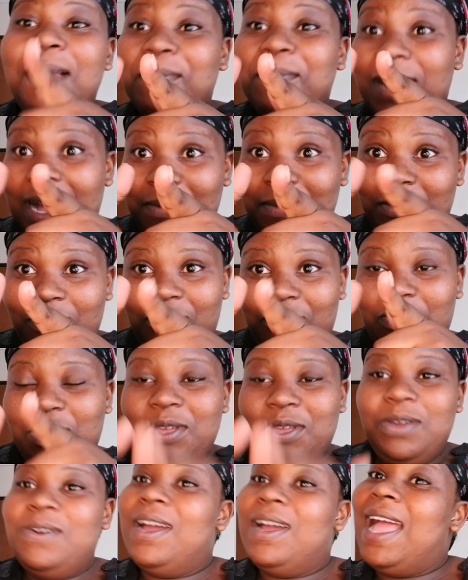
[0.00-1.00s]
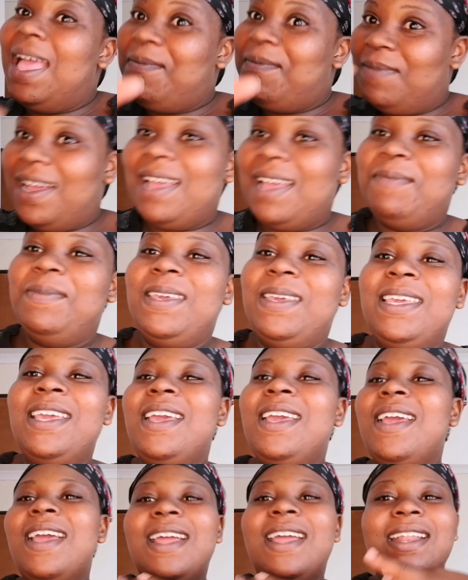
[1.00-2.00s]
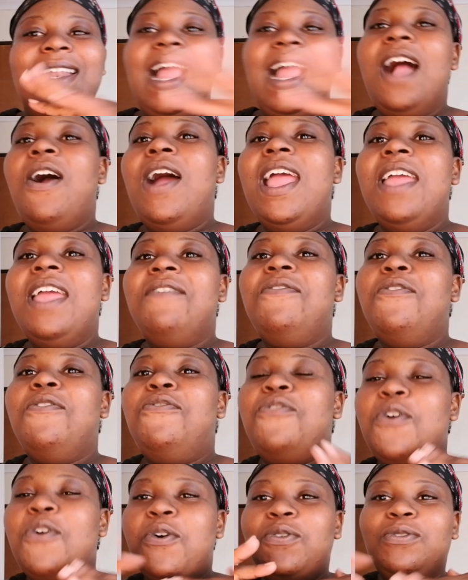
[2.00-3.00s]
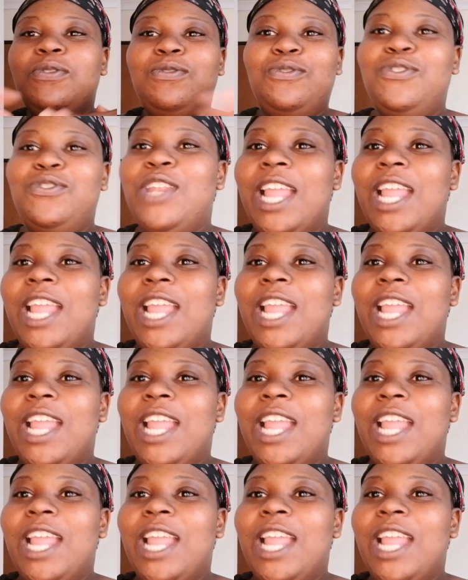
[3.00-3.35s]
I'm coming for you. I'm coming. Now I have a phone.